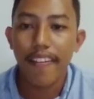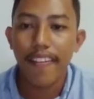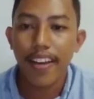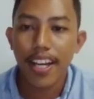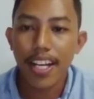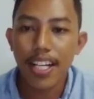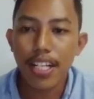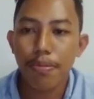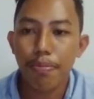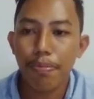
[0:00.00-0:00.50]

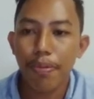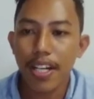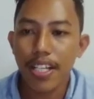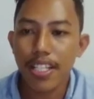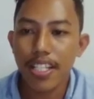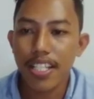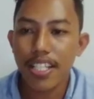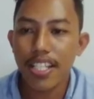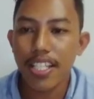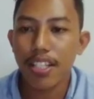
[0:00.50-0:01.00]
Each
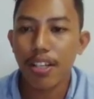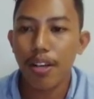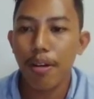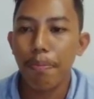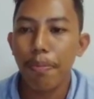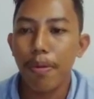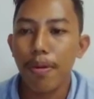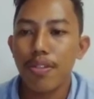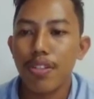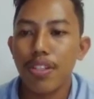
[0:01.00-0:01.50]
process is
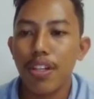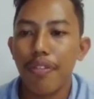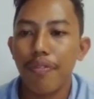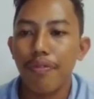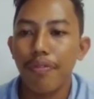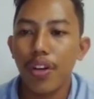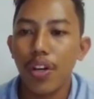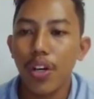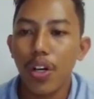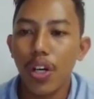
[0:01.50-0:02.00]
composed
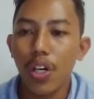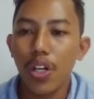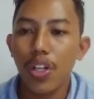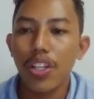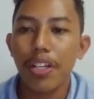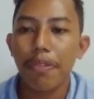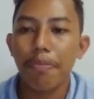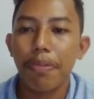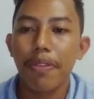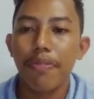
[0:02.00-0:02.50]
of all
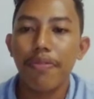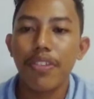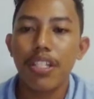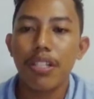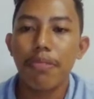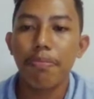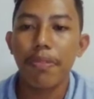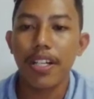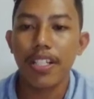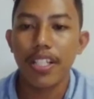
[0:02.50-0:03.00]
the previous
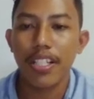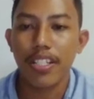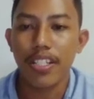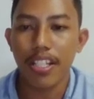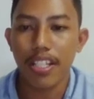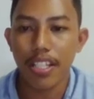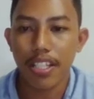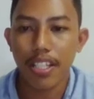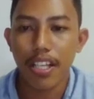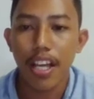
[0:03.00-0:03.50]

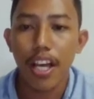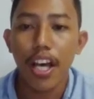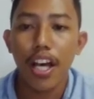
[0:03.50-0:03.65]
processes.